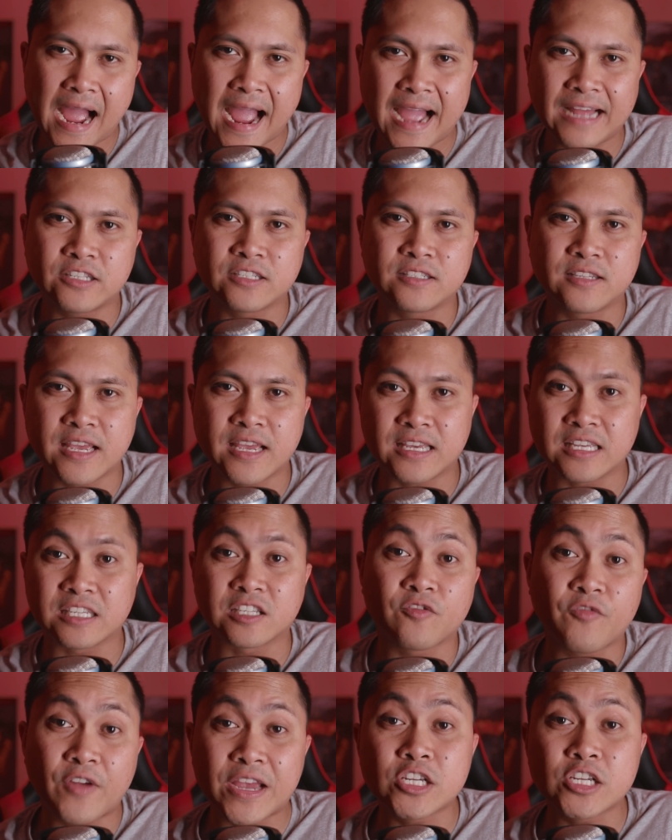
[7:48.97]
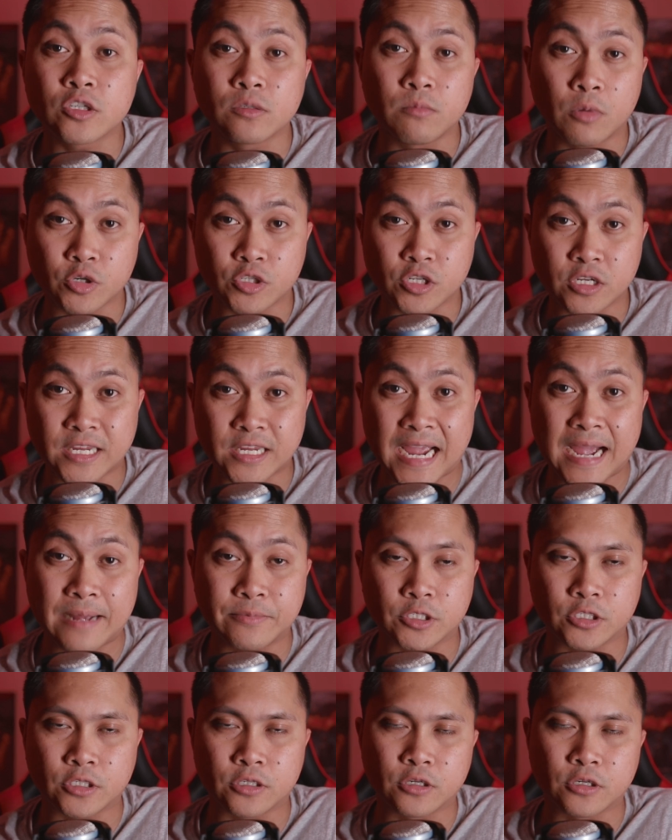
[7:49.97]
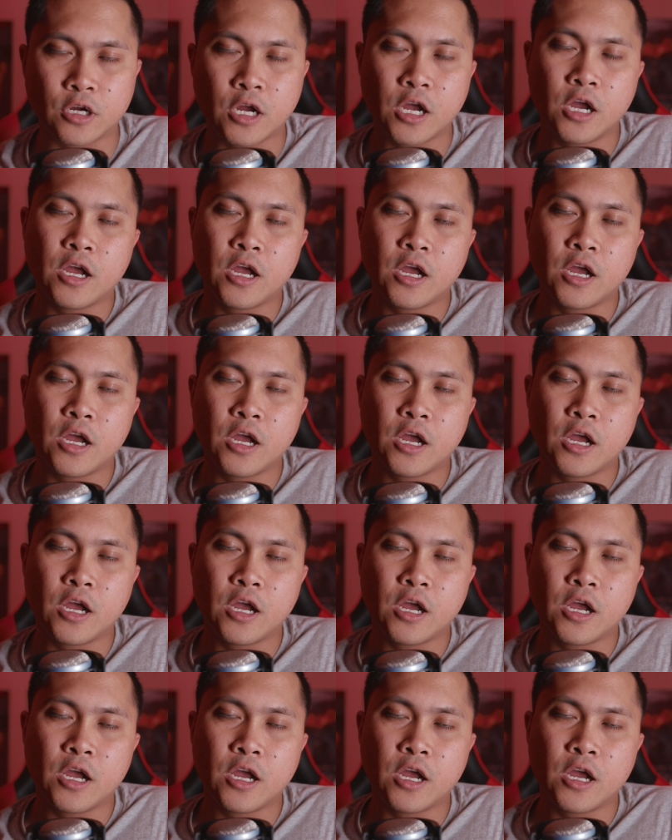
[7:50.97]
had to take his facial motion capture